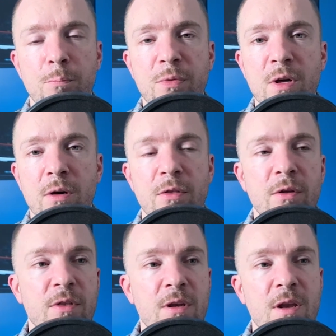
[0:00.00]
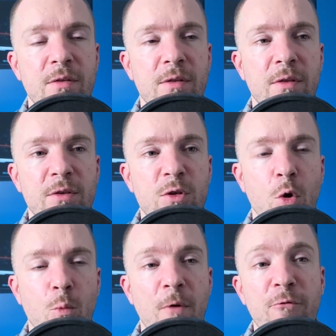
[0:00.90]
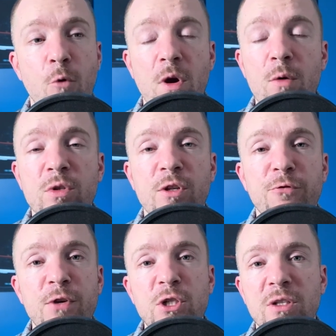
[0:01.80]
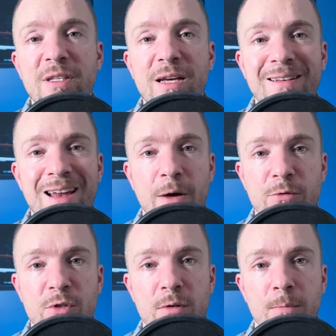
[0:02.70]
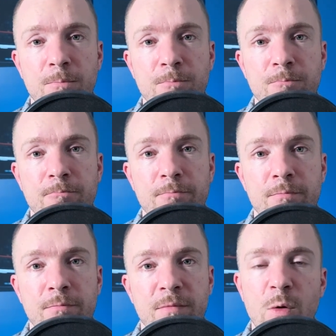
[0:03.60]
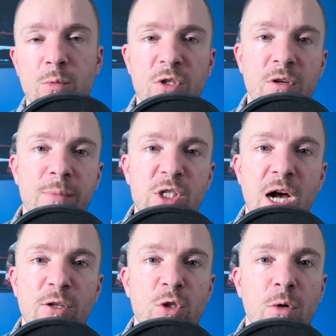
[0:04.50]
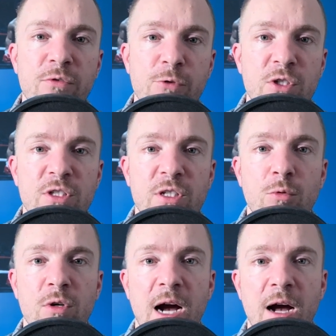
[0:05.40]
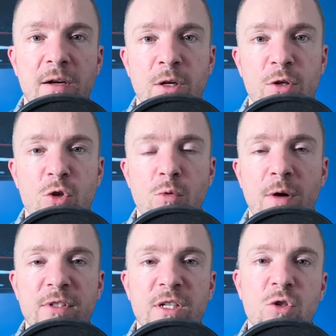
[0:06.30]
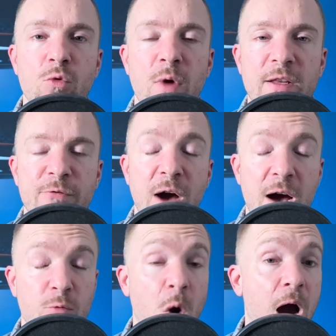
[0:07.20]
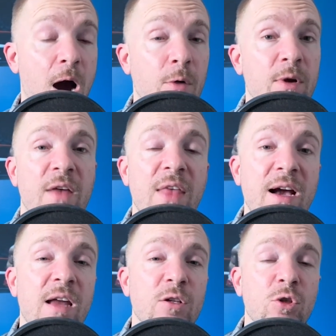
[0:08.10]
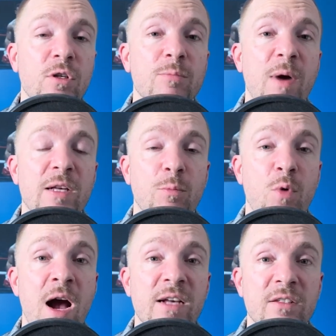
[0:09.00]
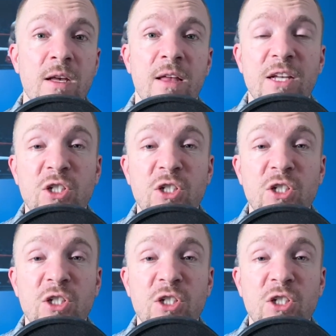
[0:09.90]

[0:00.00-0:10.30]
before it was officially announced that it was going to be Jon Jones versus Ciryl Gane, UFC 285. Wow. And that kind of took us by surprise. That